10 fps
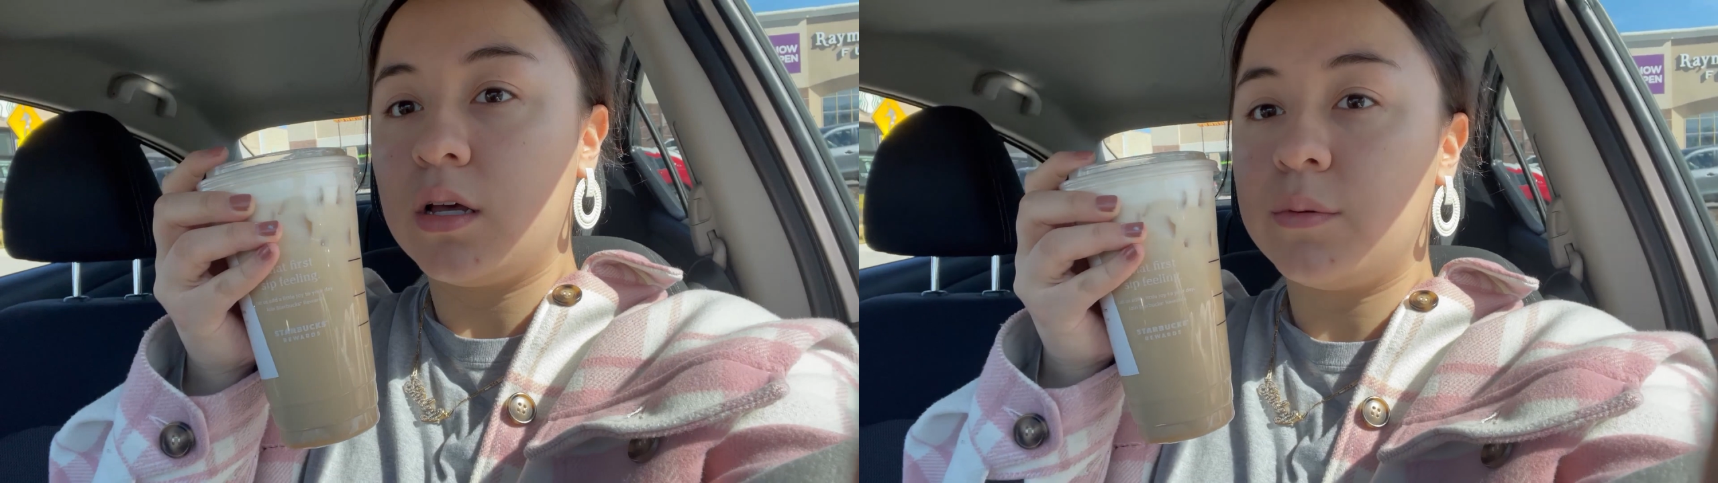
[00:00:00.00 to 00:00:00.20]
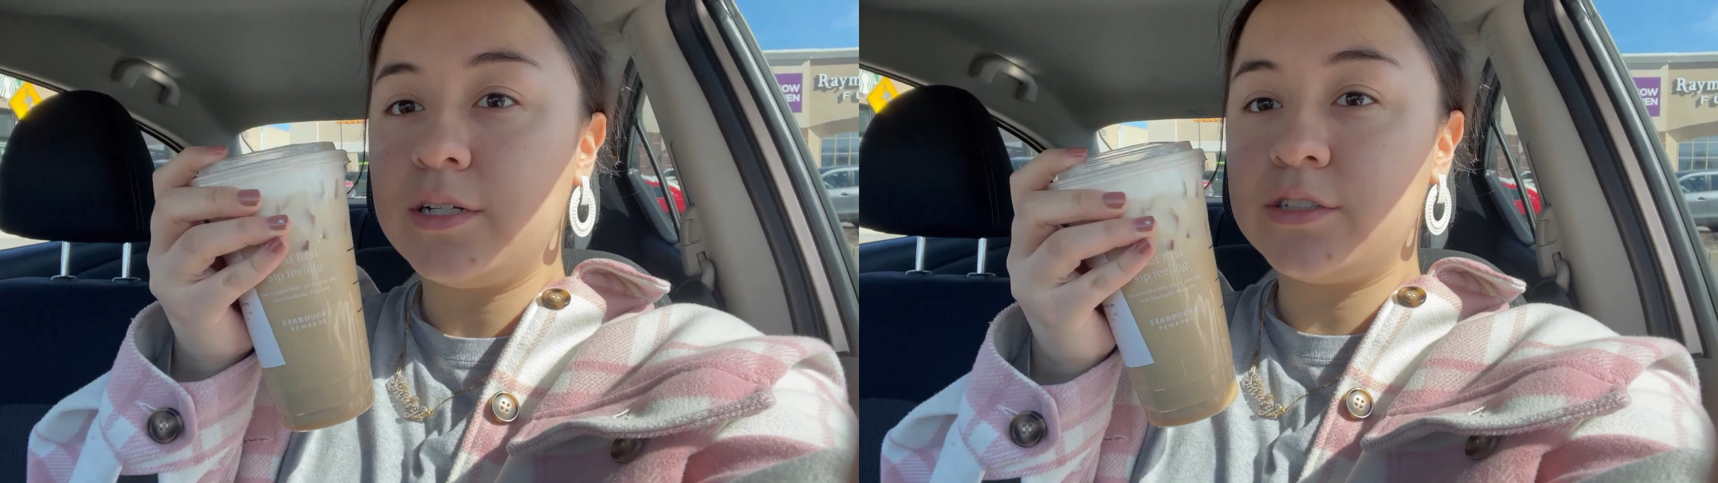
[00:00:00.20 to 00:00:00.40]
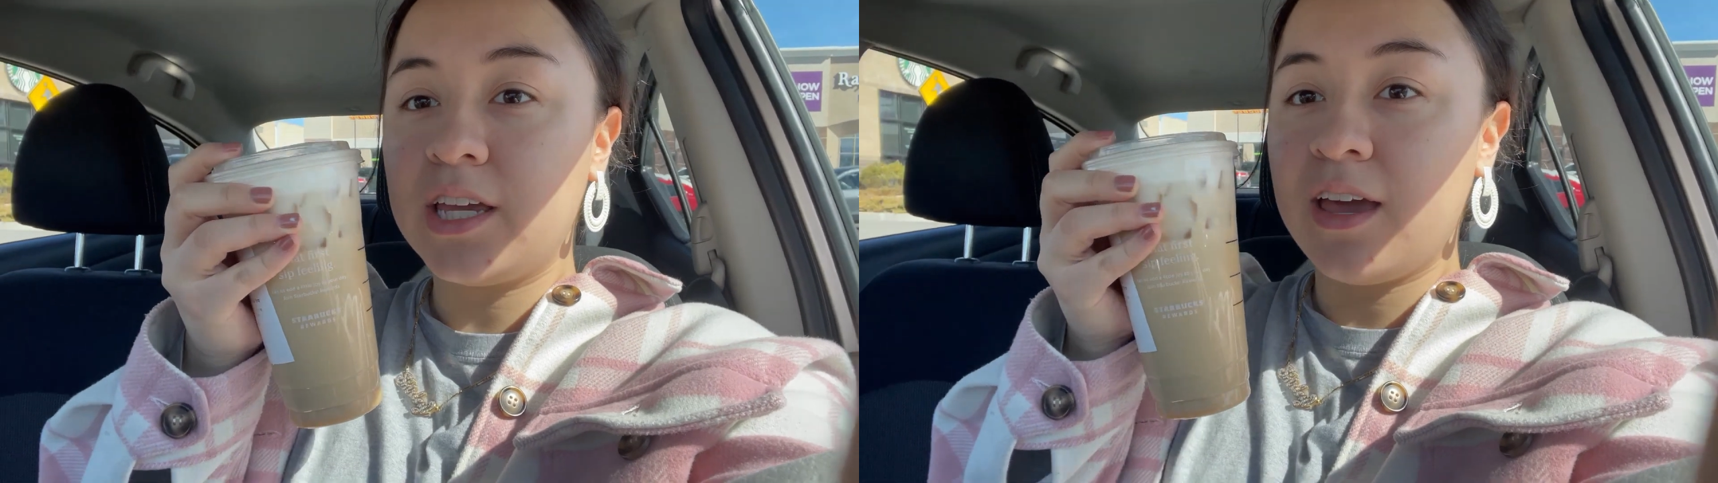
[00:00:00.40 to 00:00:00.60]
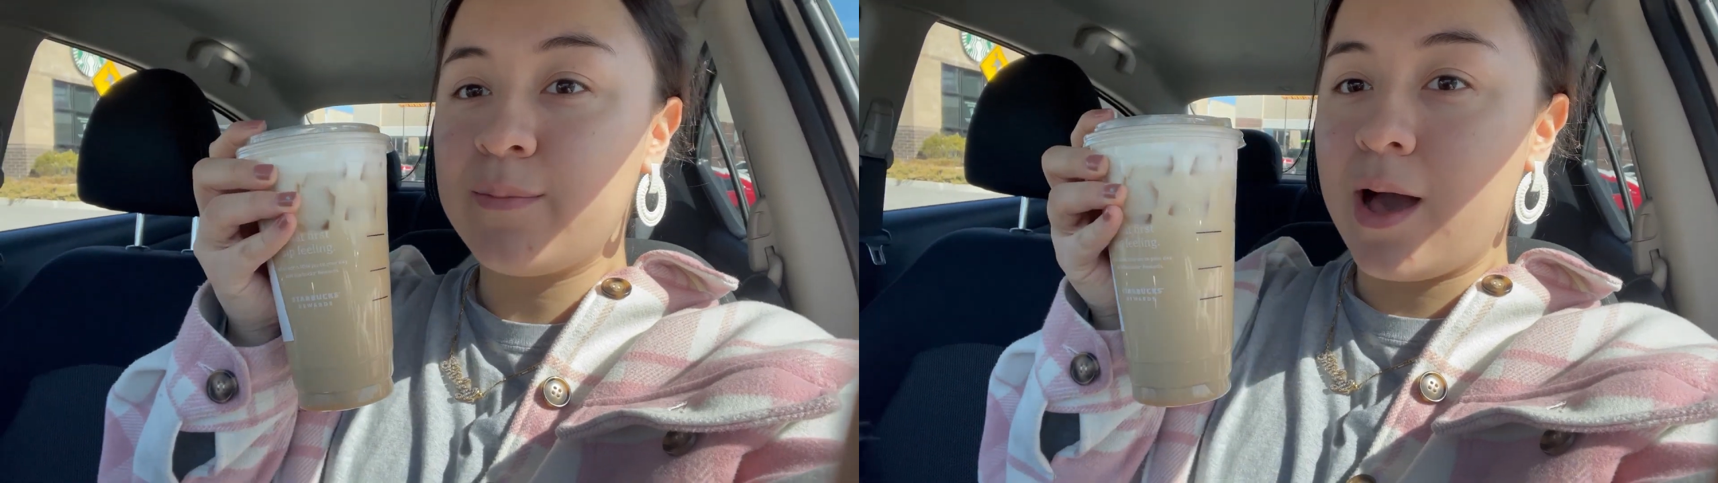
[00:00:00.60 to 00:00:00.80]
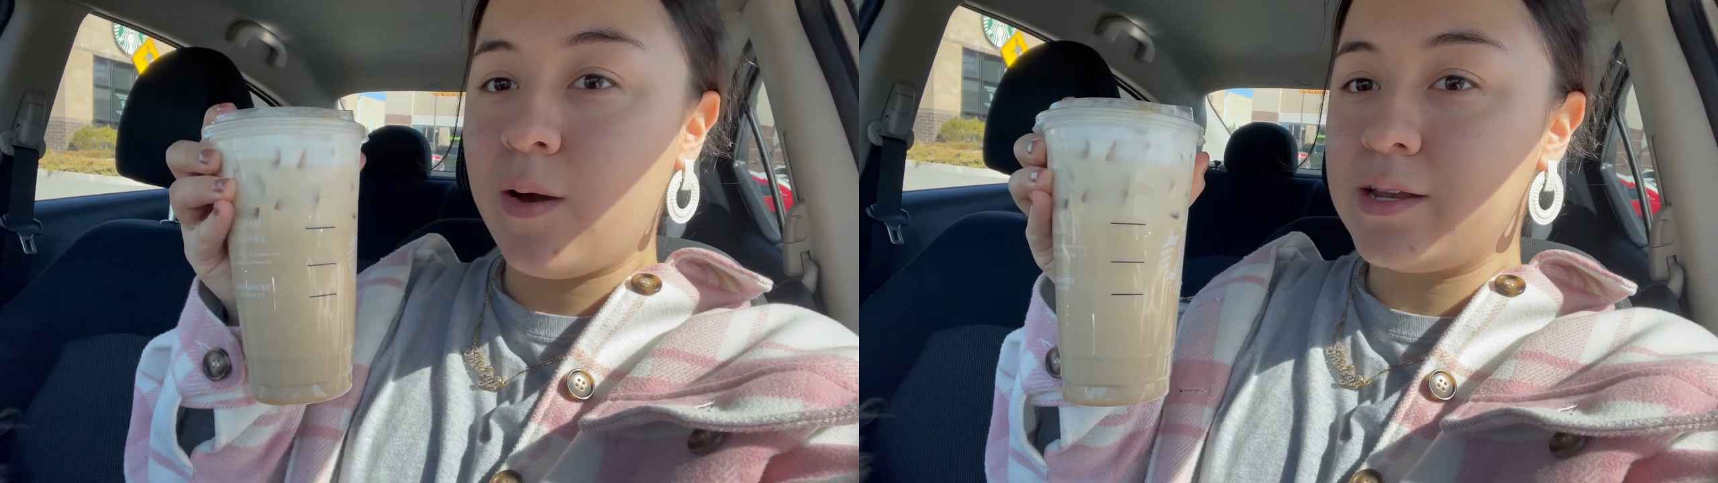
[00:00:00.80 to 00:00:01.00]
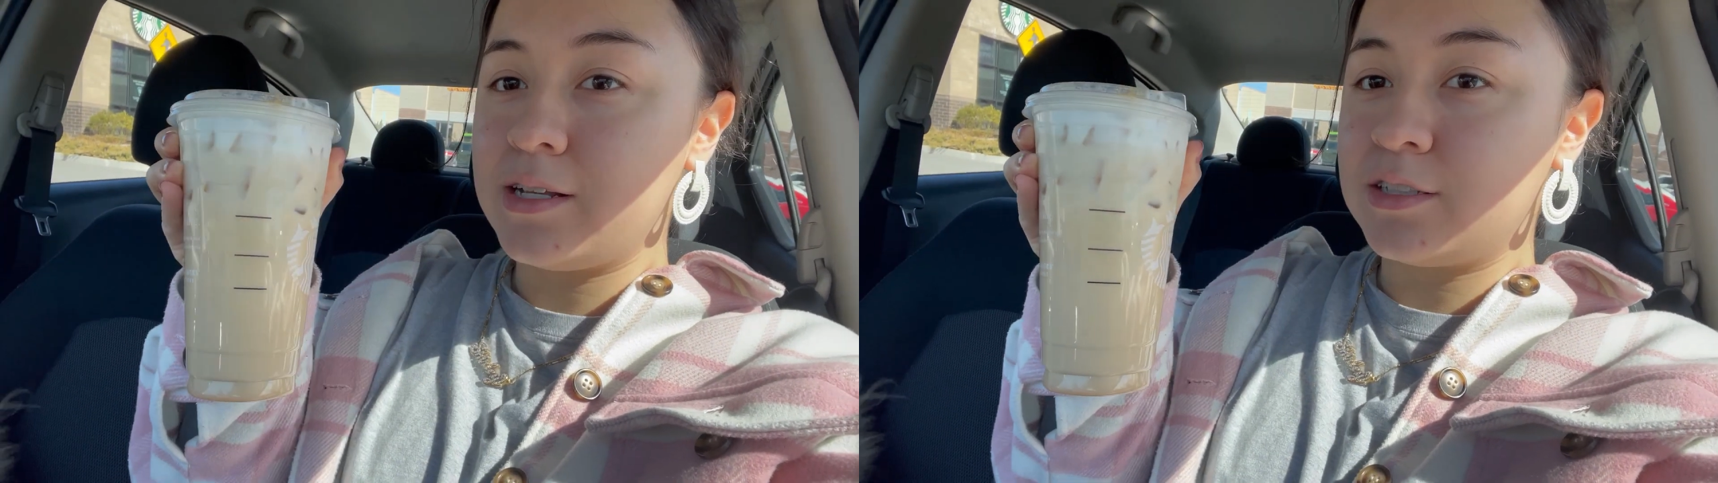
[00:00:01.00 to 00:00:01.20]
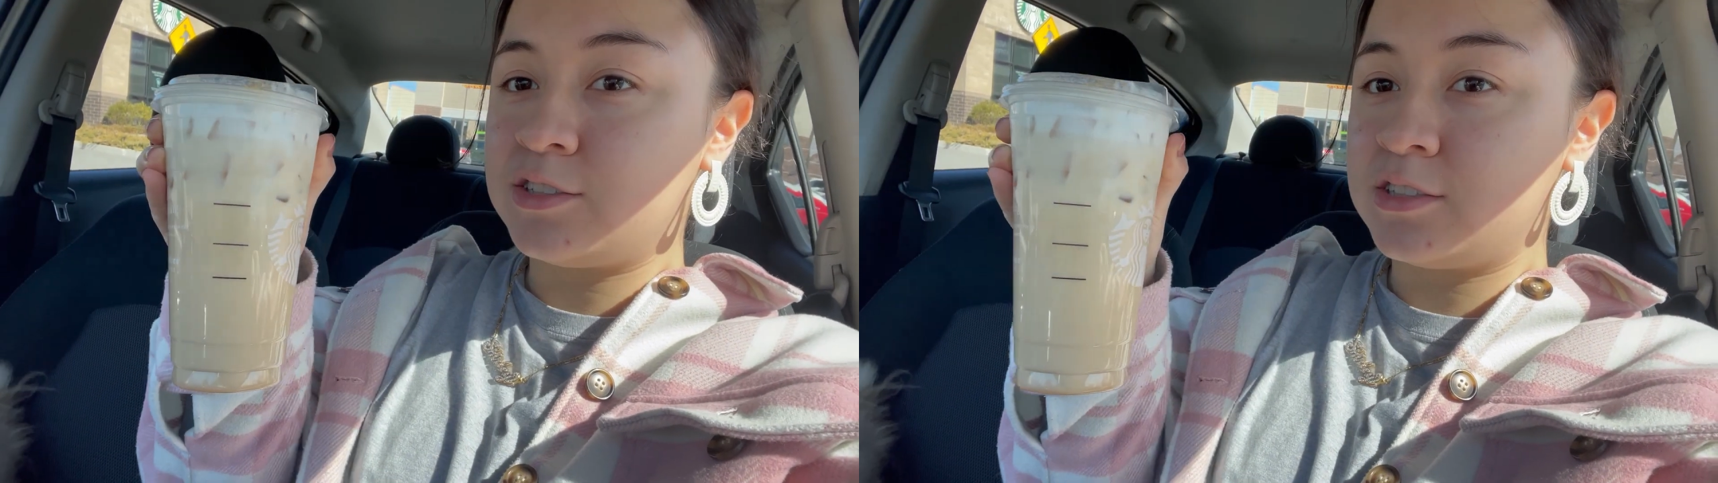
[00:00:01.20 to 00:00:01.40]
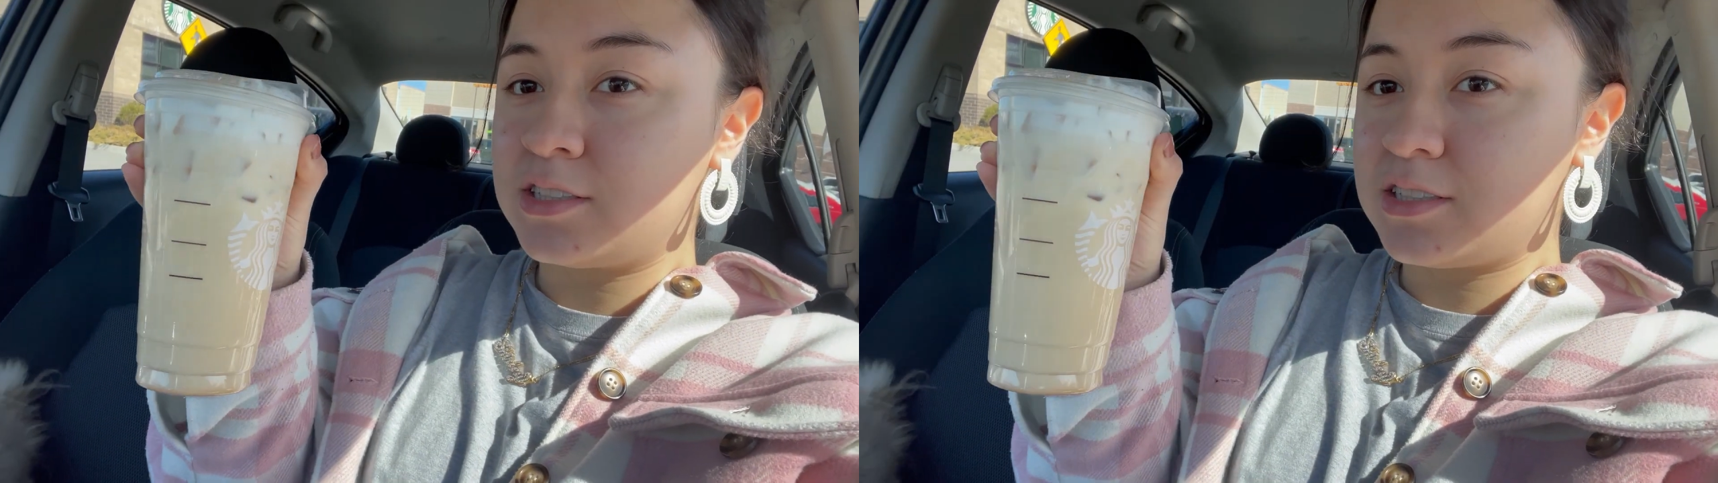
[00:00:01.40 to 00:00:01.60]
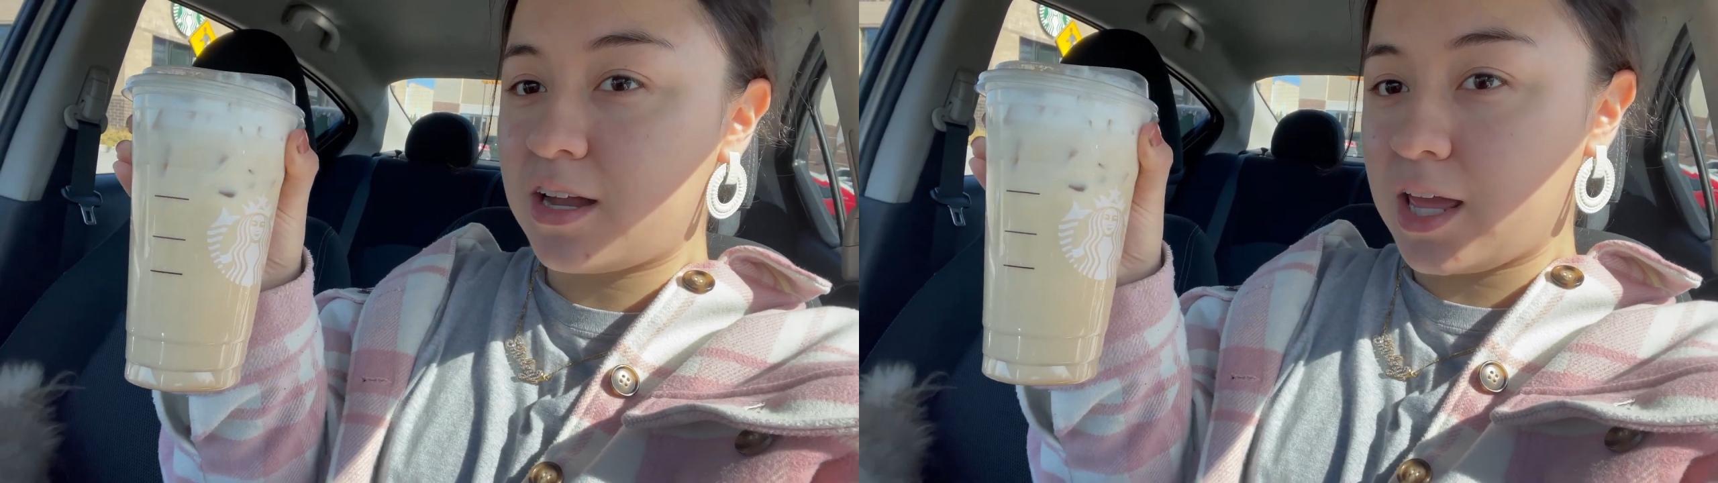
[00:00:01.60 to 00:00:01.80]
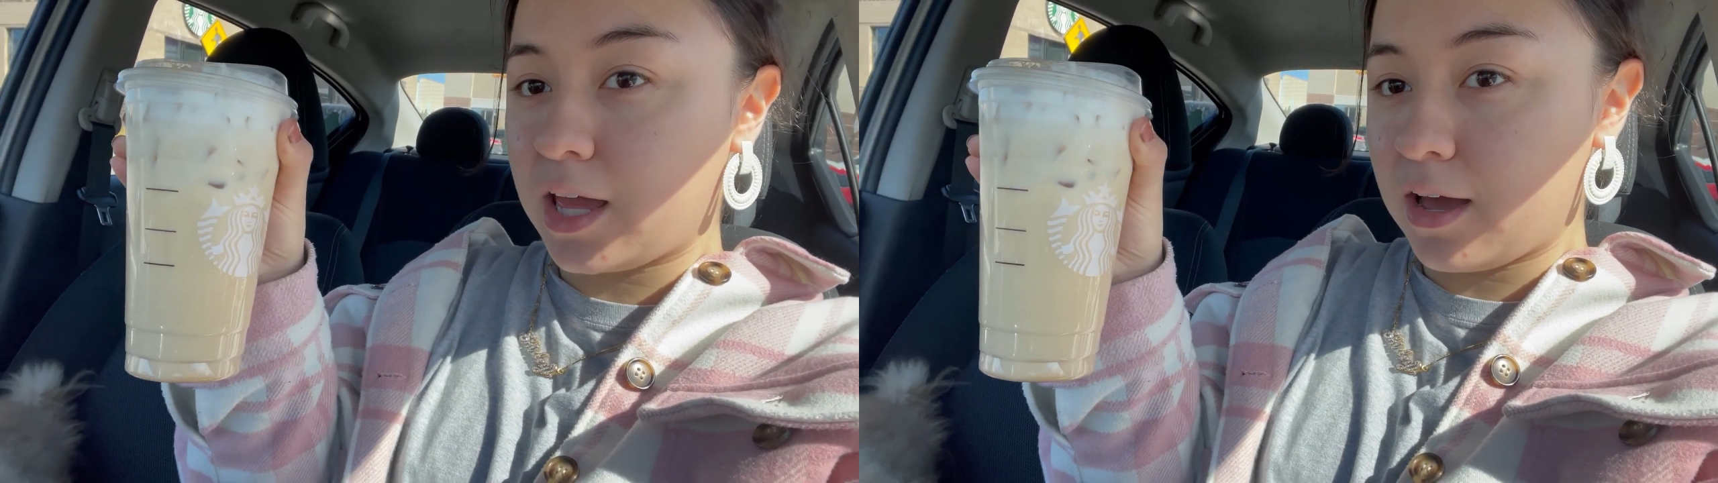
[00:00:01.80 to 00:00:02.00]
My drink came out and it's
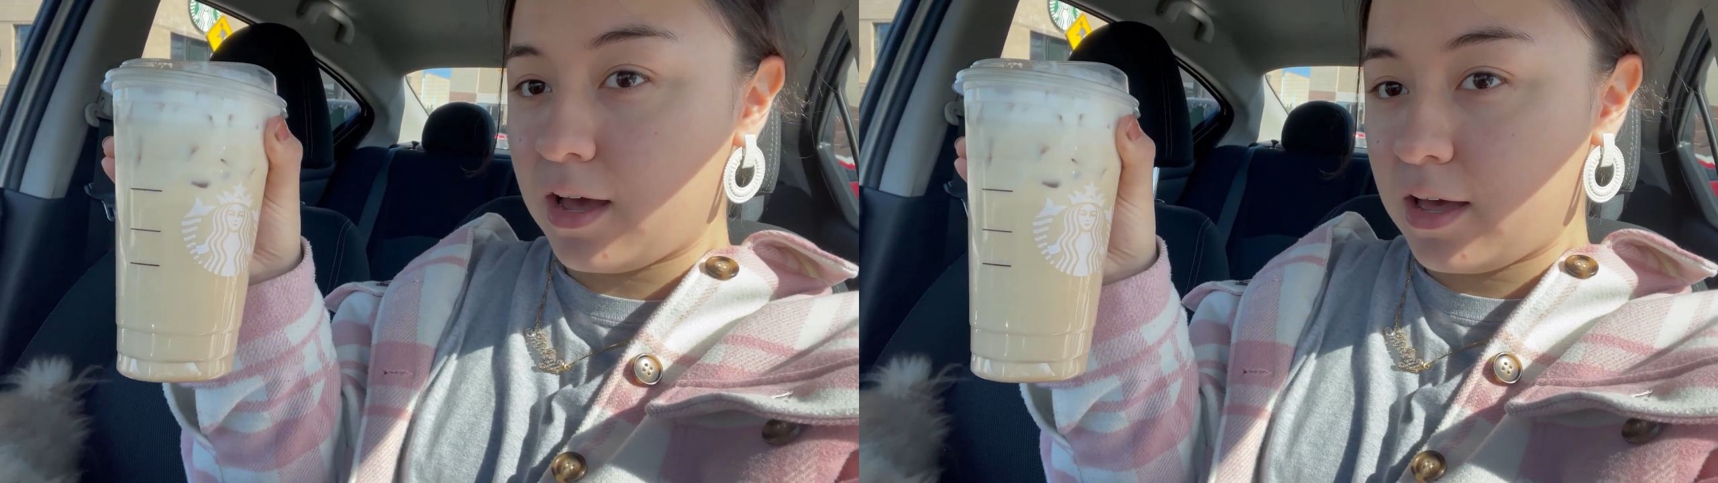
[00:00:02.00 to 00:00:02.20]
stunning.